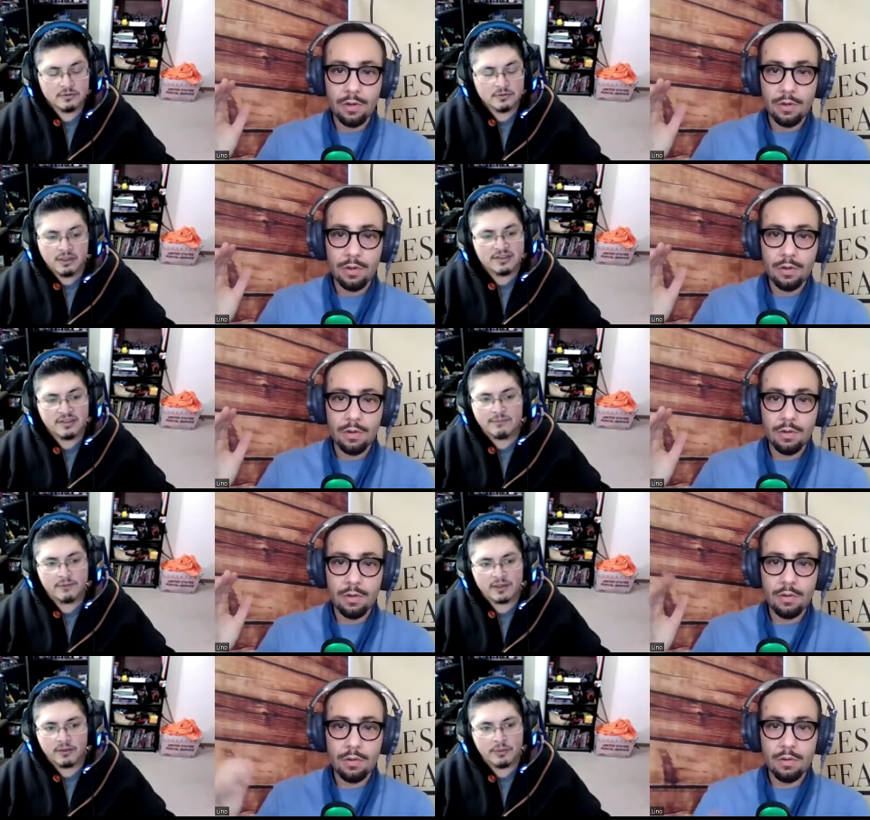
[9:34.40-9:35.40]
Speaker 1: No, I did it for like
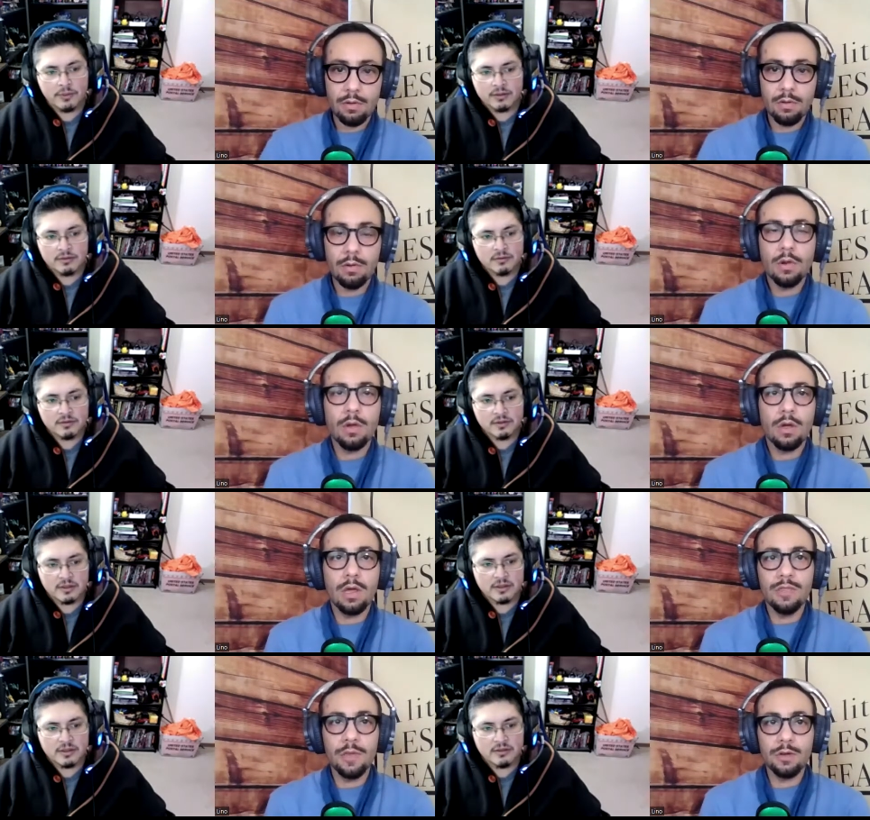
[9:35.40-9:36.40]
a week, and, and
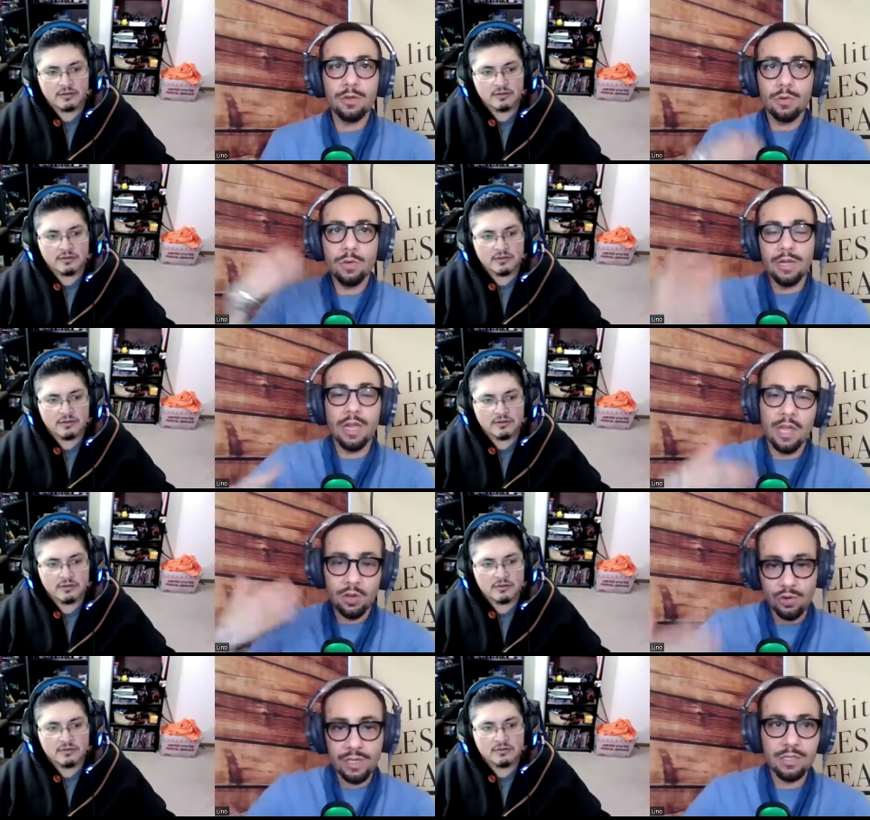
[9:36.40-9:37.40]
then, then, you in-
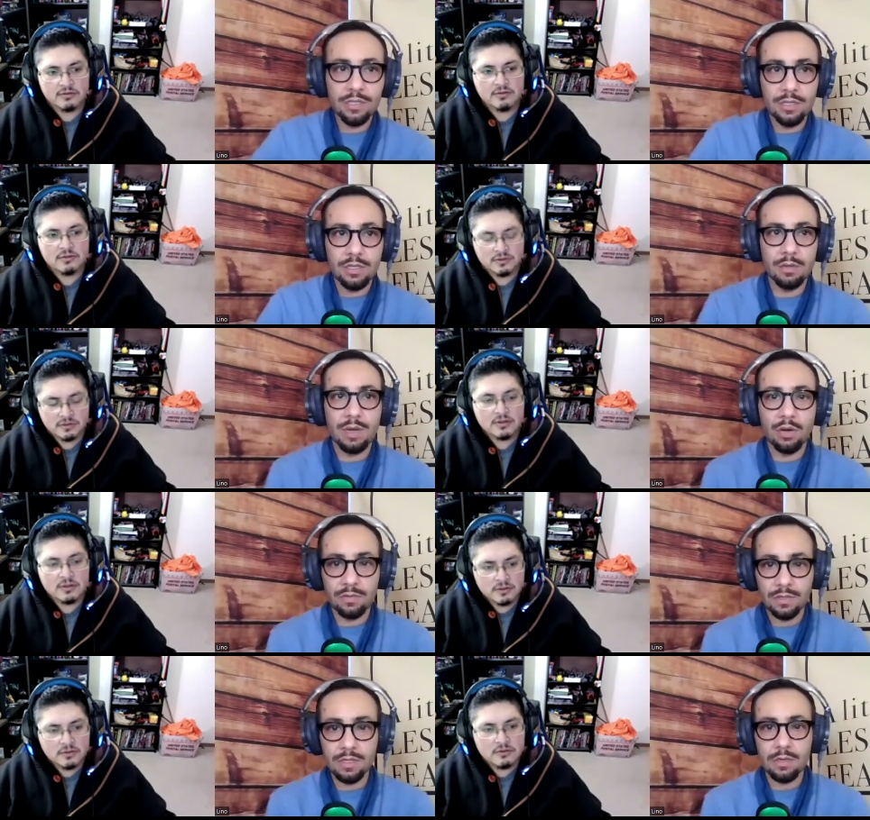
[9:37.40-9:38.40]
increase the amount
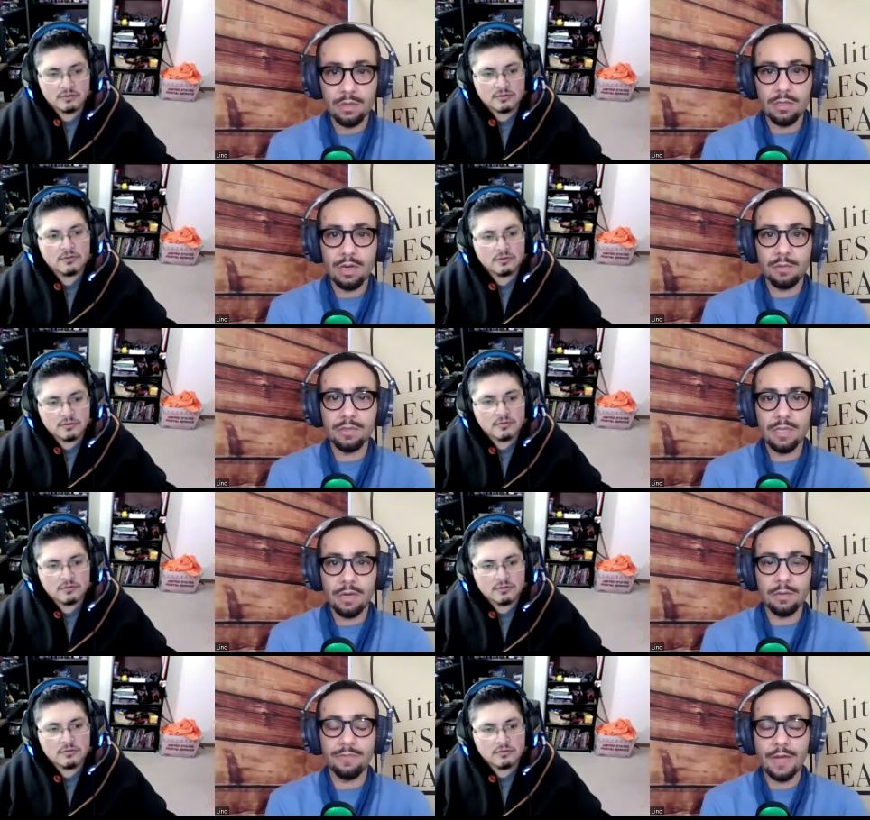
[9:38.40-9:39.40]
of the time of,
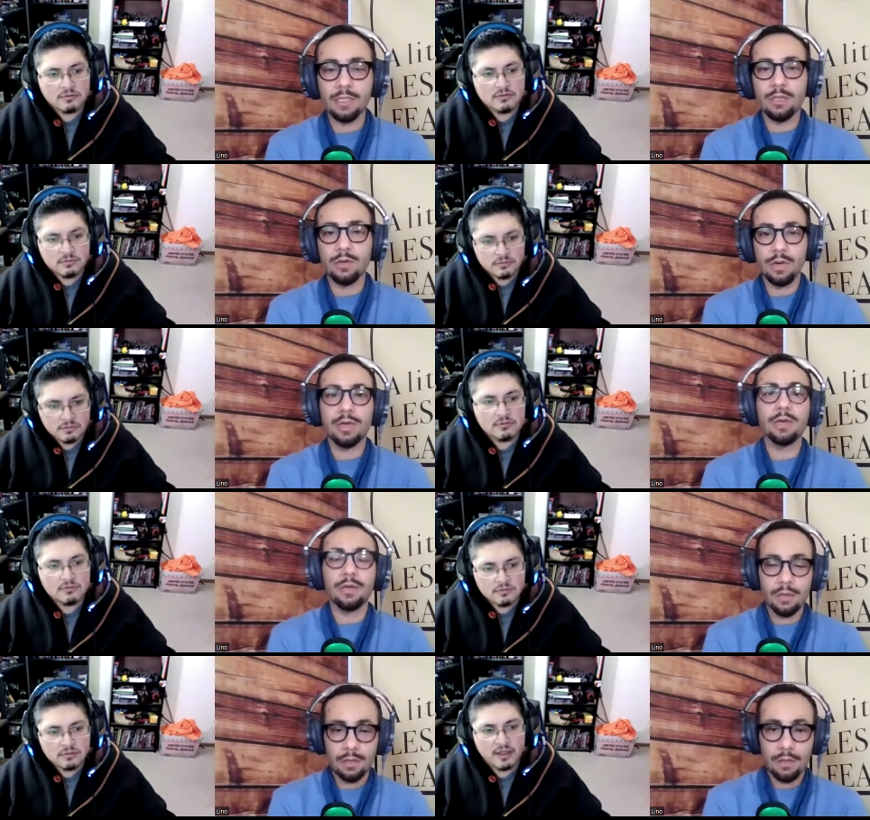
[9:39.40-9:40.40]
of fasting. Okay.
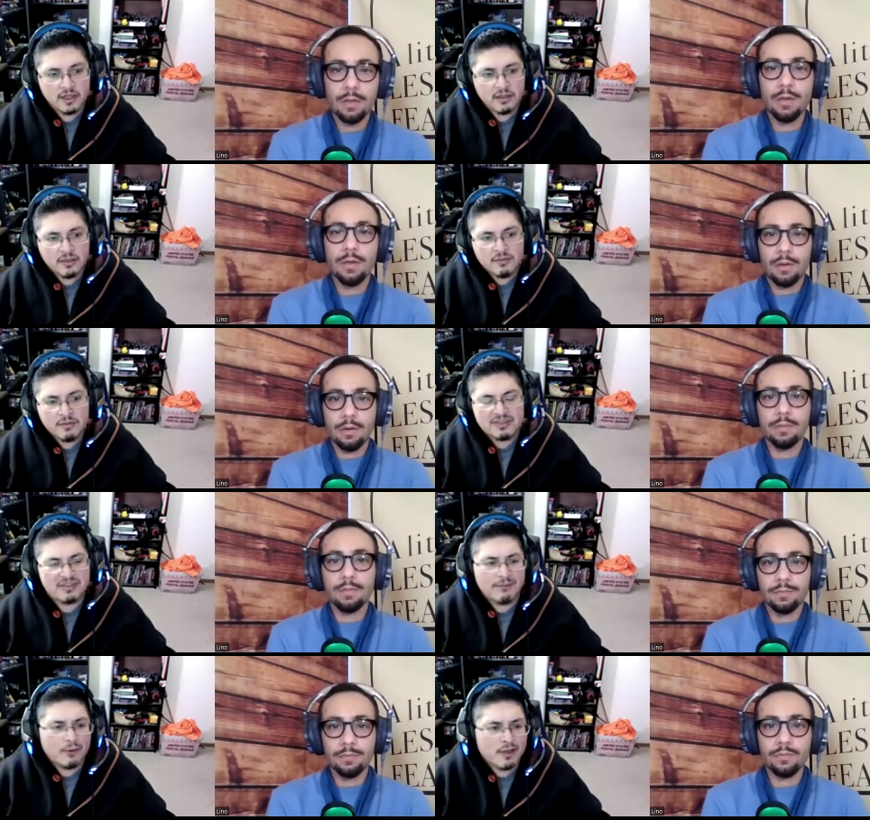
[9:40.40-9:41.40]
Speaker 2: Yeah, because I
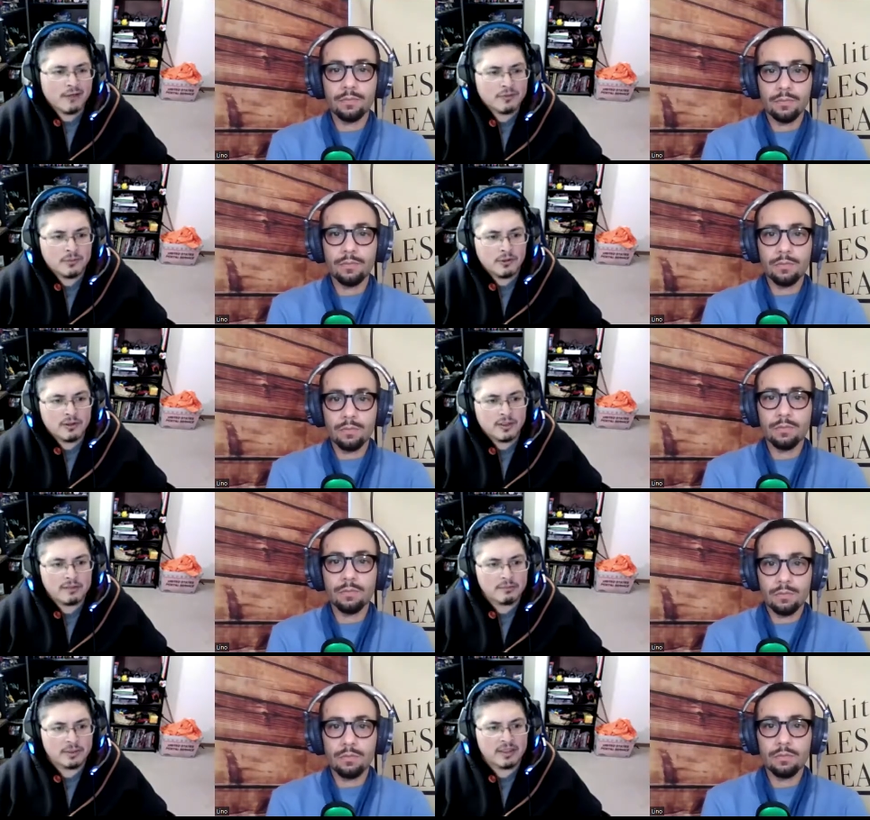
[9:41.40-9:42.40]
felt comfortable. Like
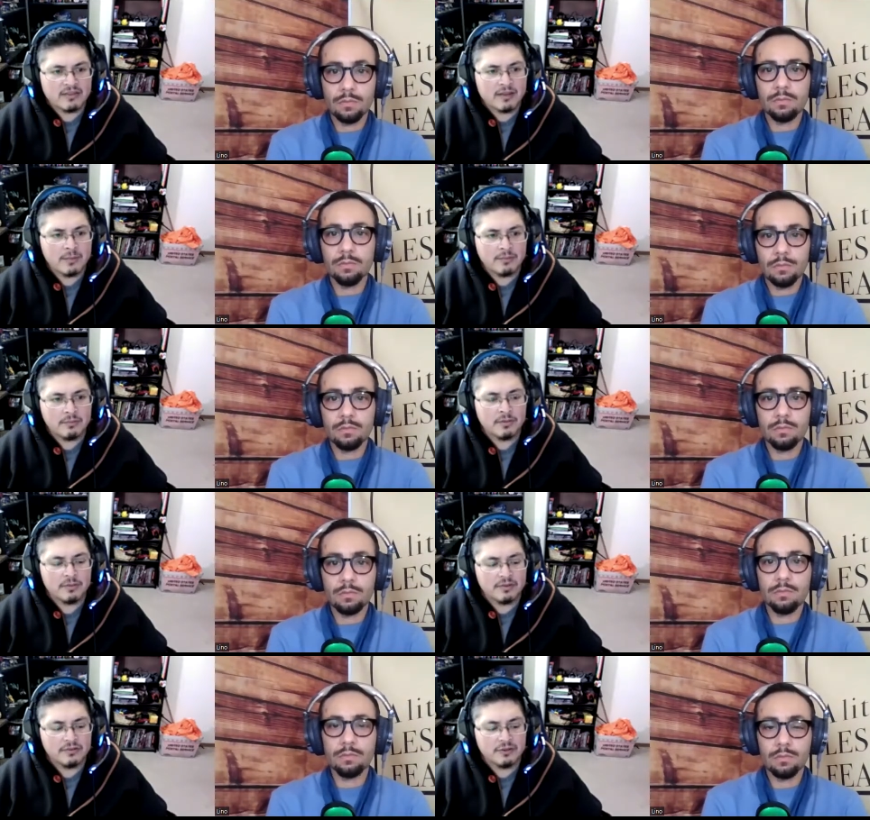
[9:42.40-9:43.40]
by the time it, my
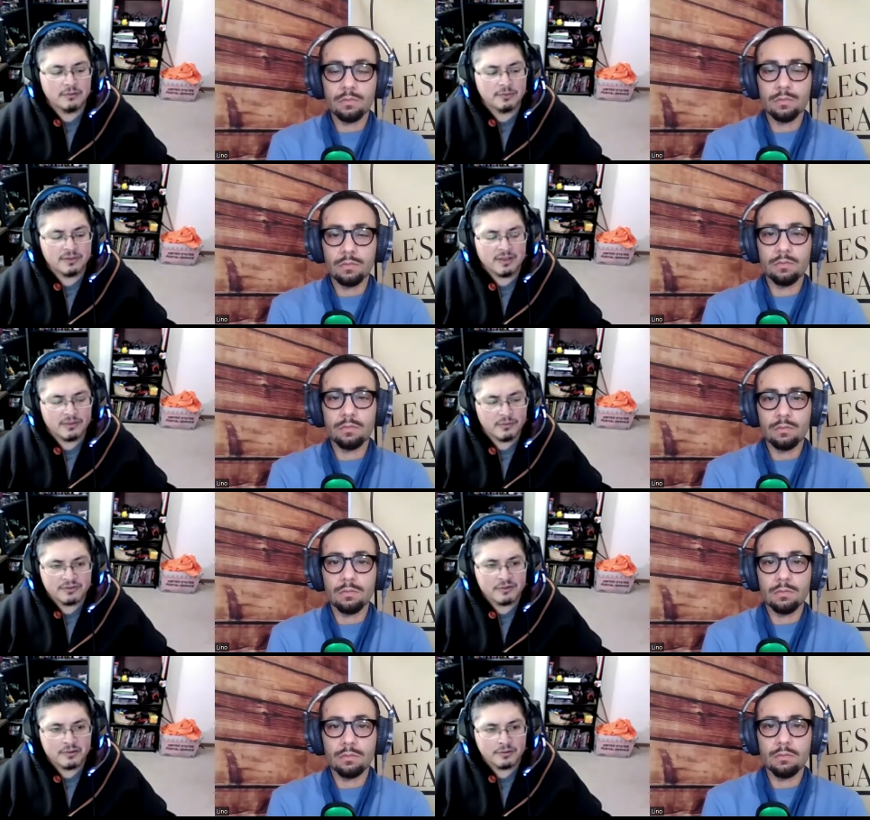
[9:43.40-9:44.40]
windows opened, I wasn't
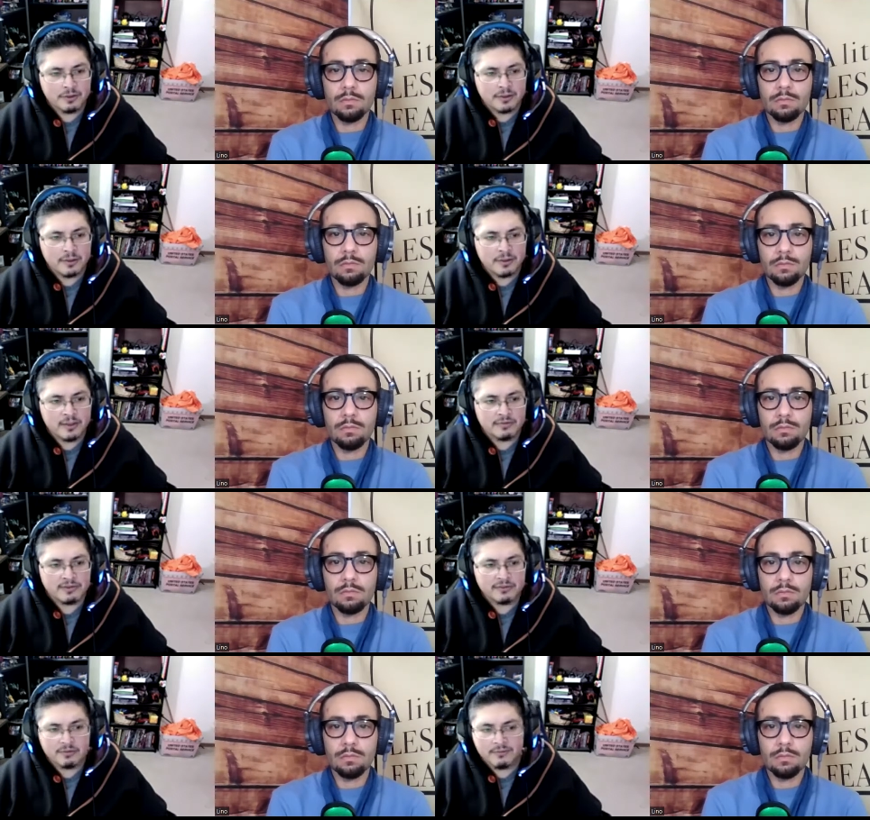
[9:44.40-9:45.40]
hungry, and I was like,
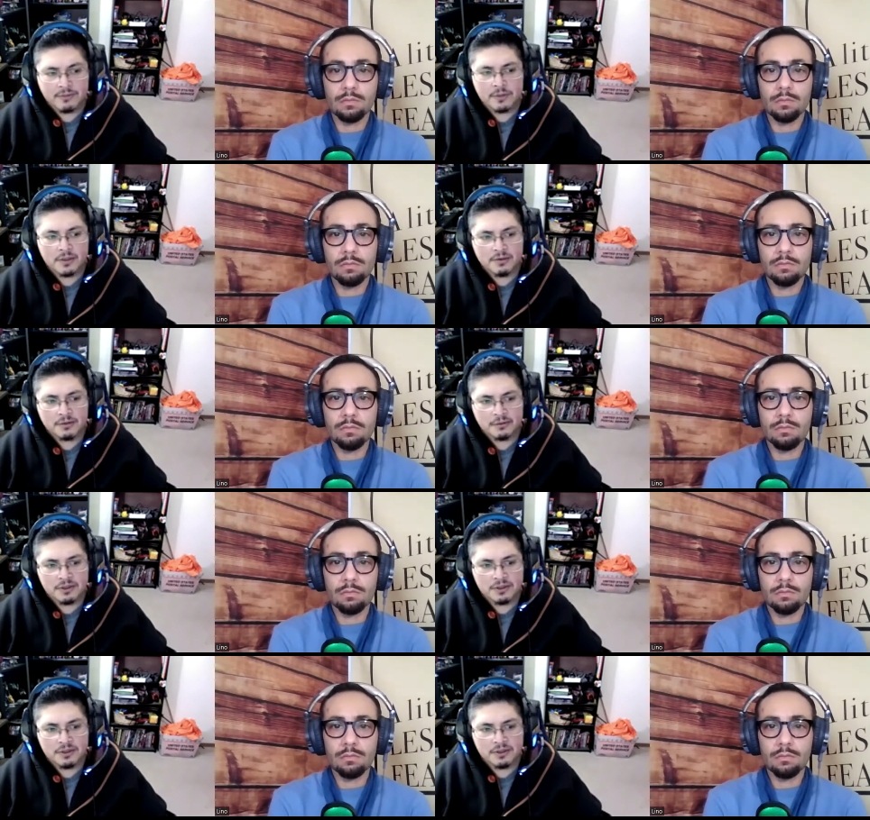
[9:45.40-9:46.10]
"Well, if I'm not hungry, I